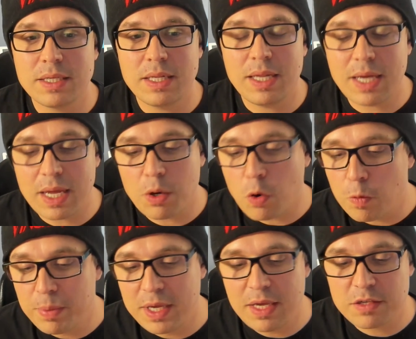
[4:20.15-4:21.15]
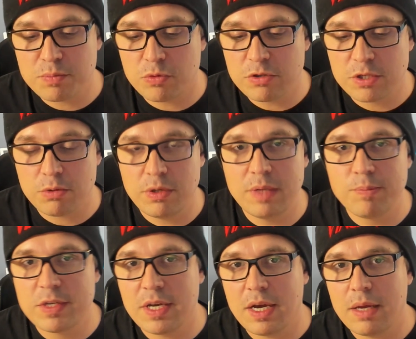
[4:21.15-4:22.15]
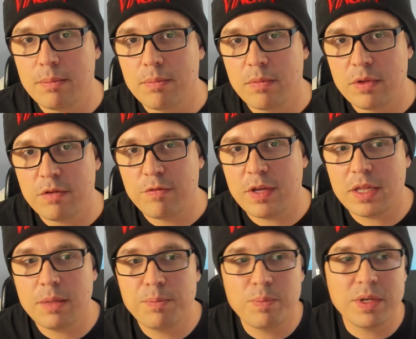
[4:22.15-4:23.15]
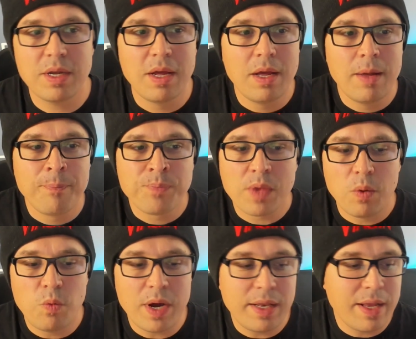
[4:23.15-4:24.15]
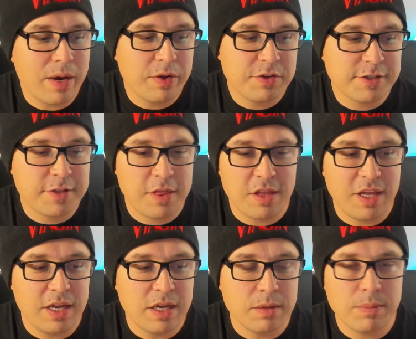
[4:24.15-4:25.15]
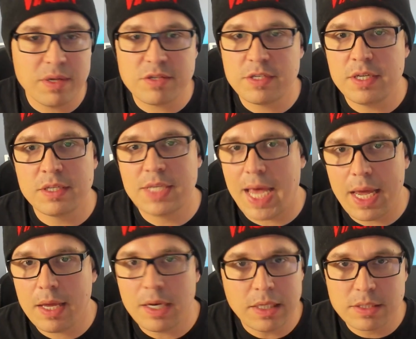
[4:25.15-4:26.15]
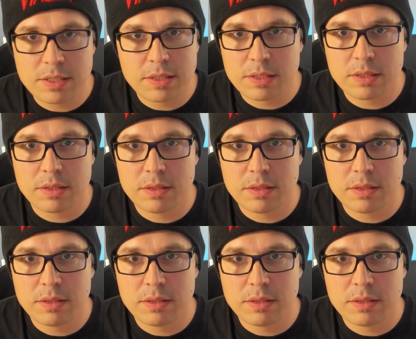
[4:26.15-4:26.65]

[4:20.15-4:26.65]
Like, I hope he gets more screen time developed, but right now I just see him as the antagonist.